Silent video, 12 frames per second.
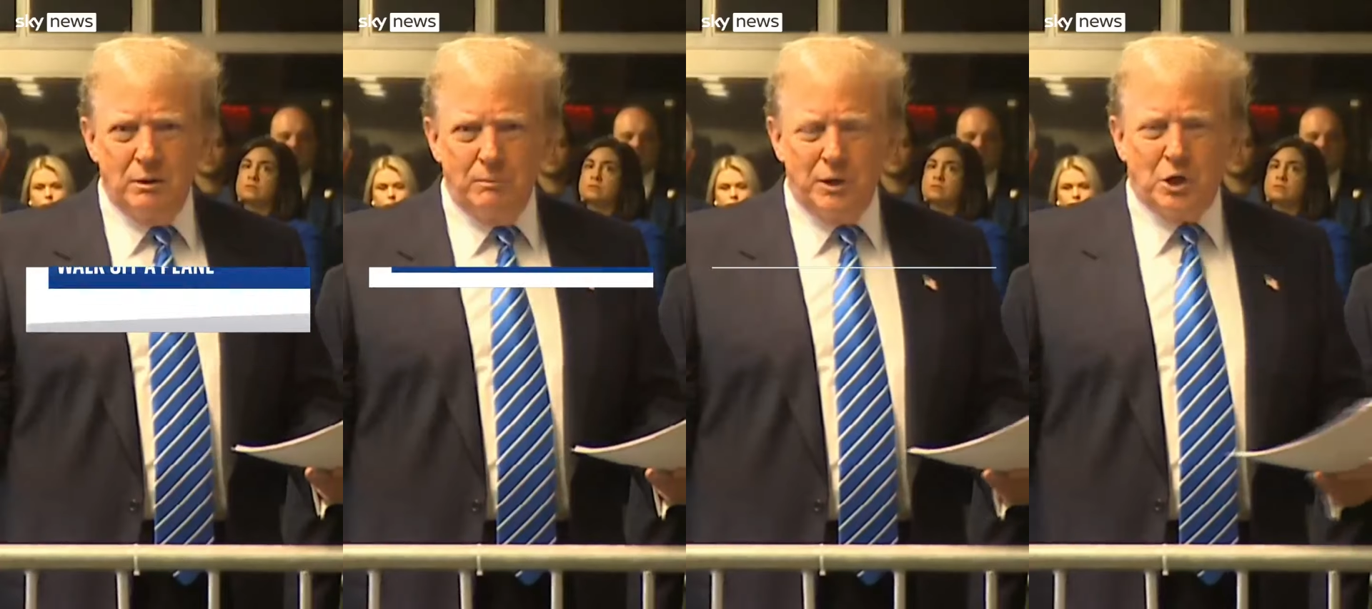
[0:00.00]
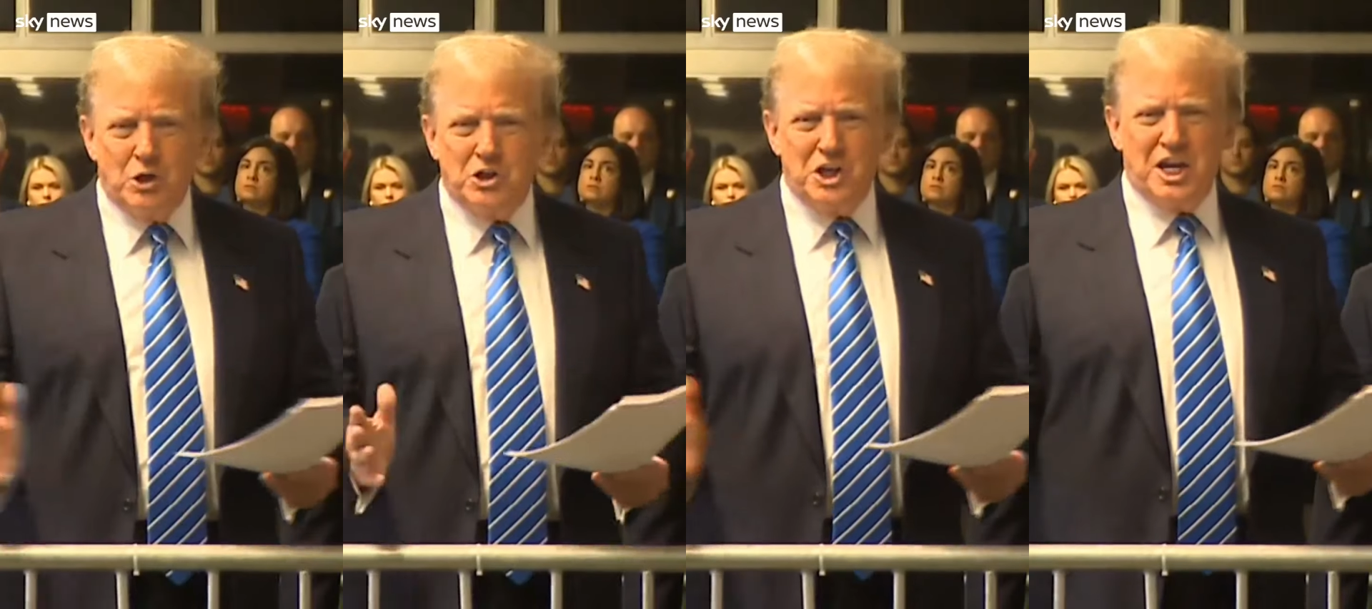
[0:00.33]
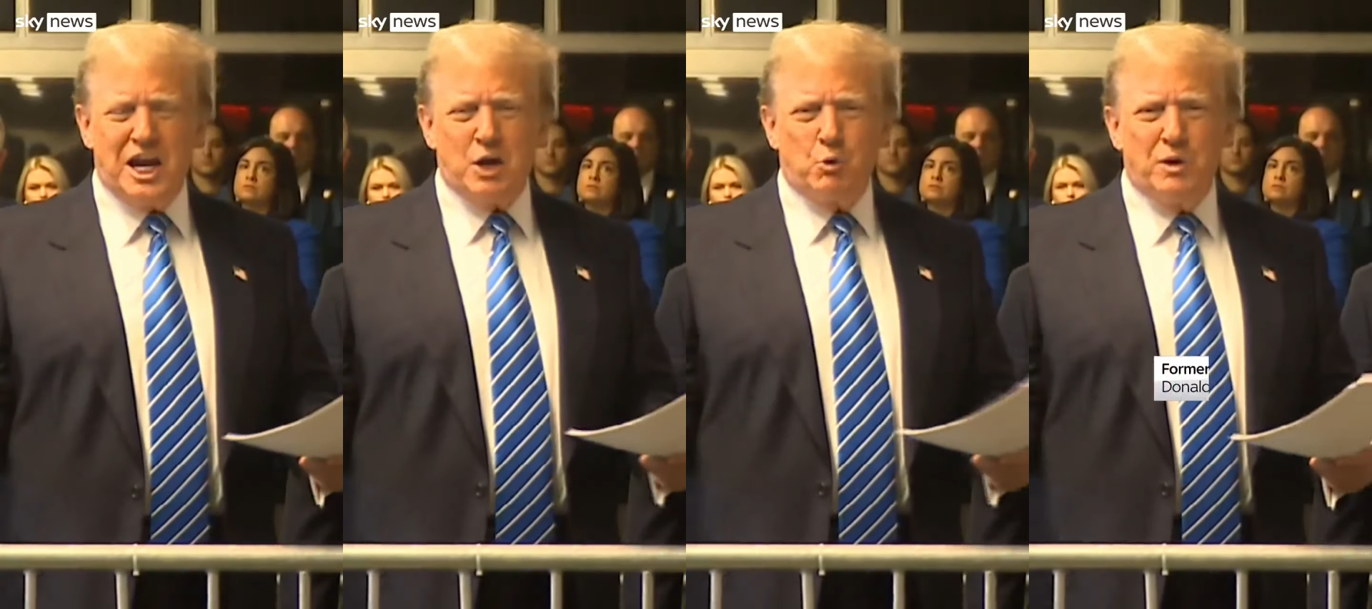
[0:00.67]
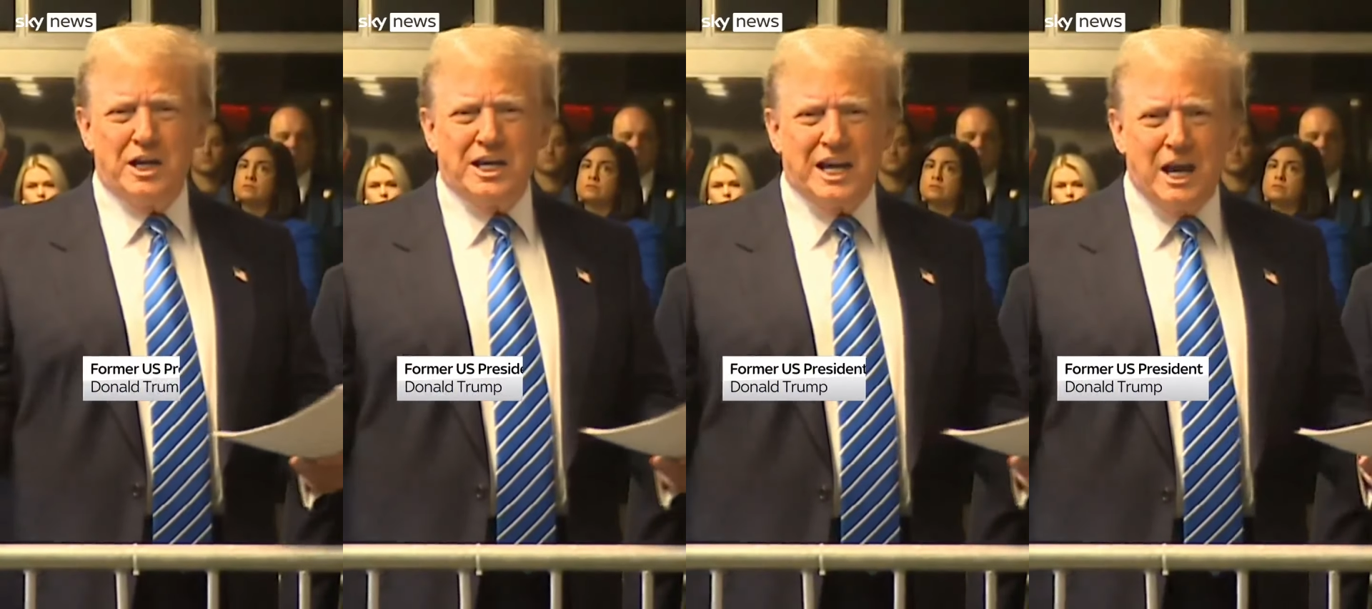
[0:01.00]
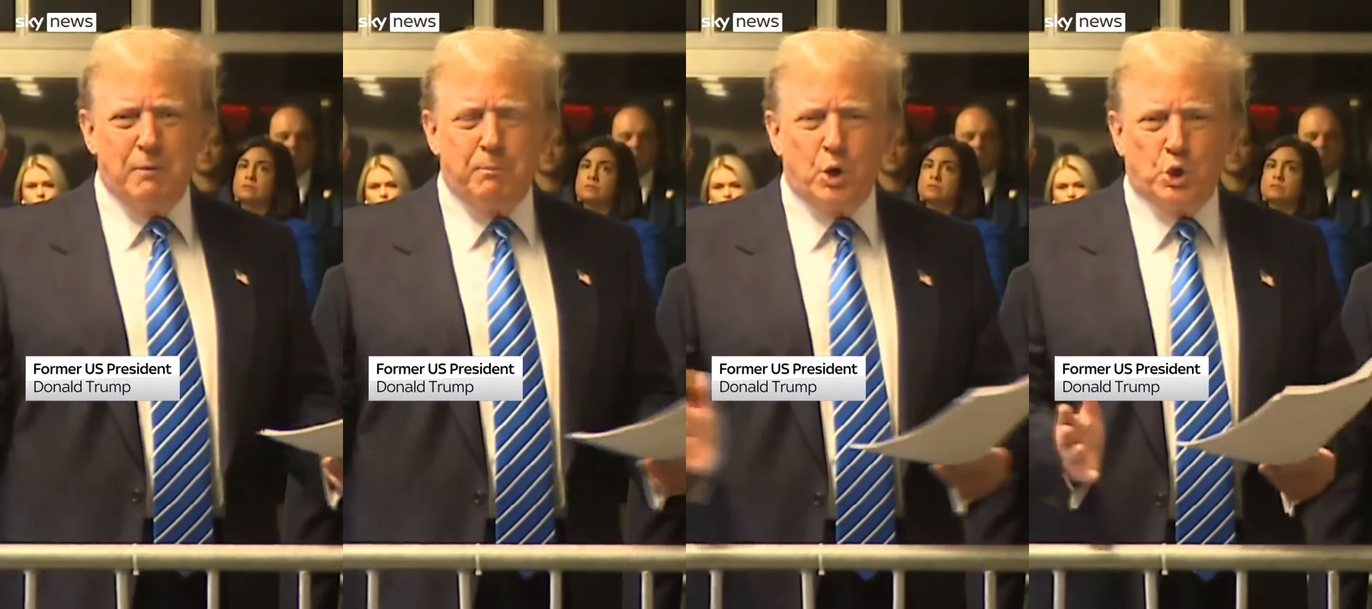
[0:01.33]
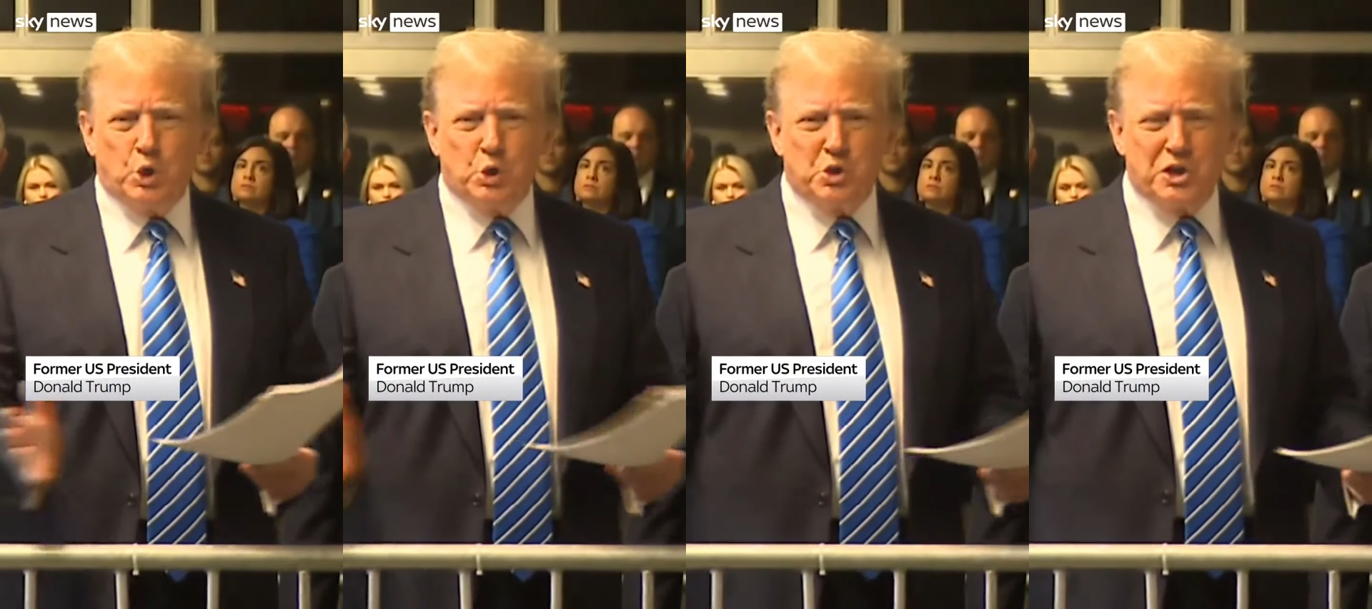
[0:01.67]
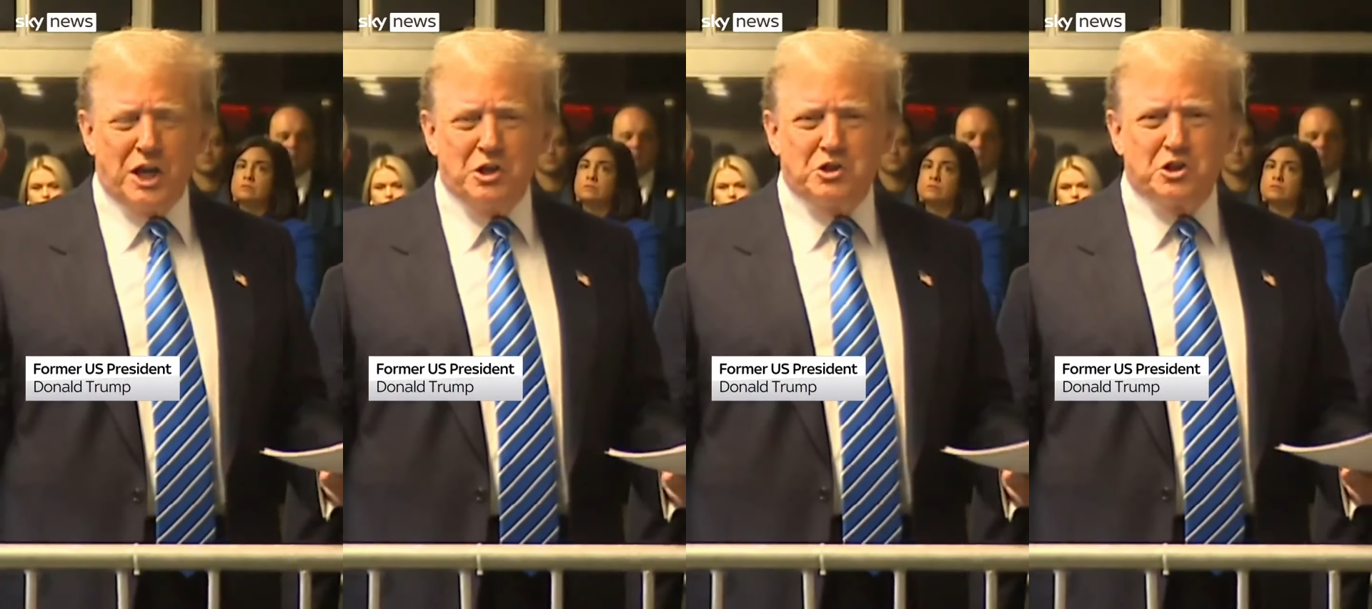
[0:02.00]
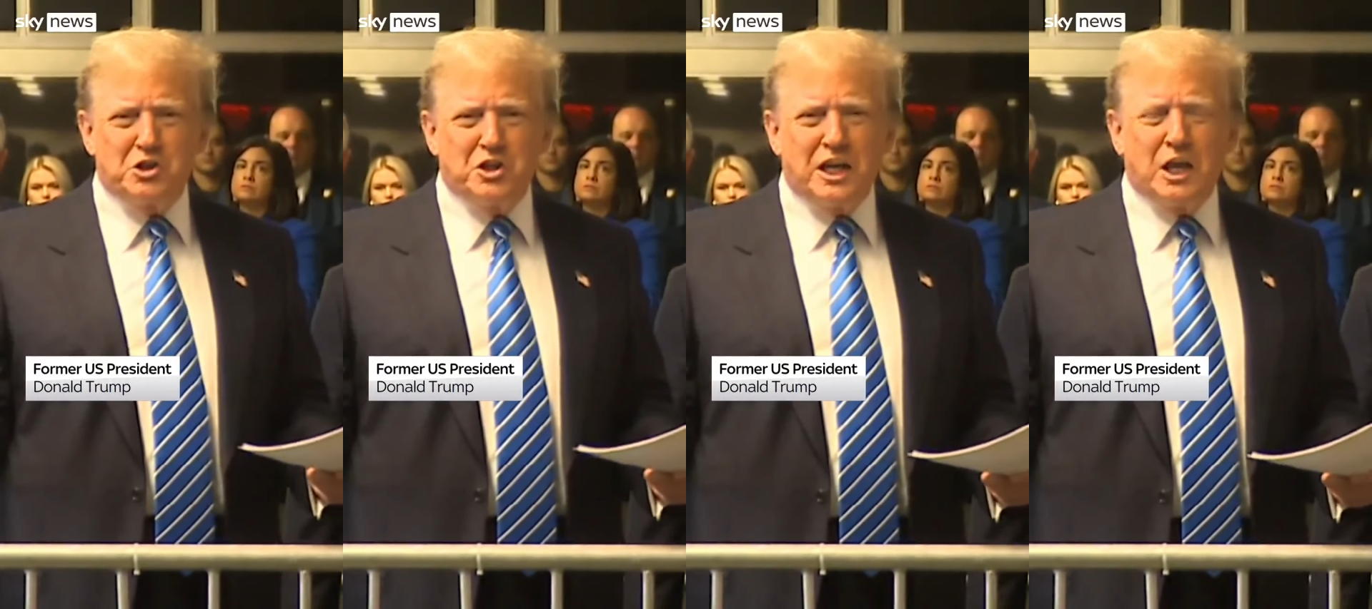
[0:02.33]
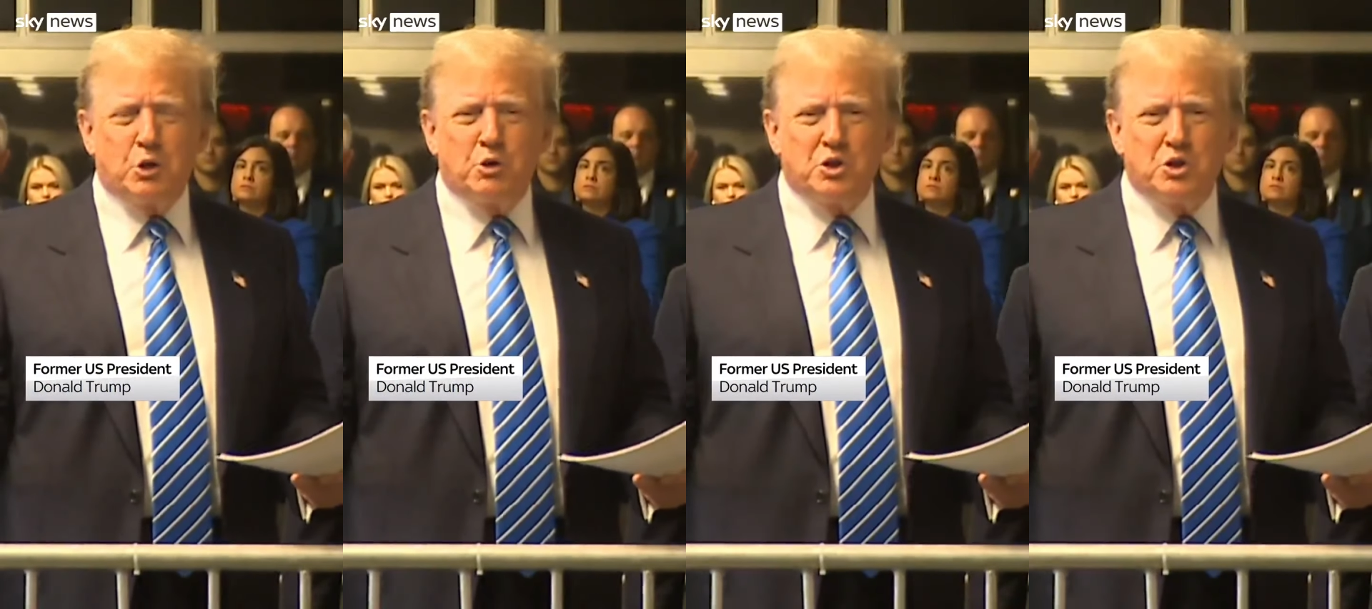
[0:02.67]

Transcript: Because when he can't put two sentences together,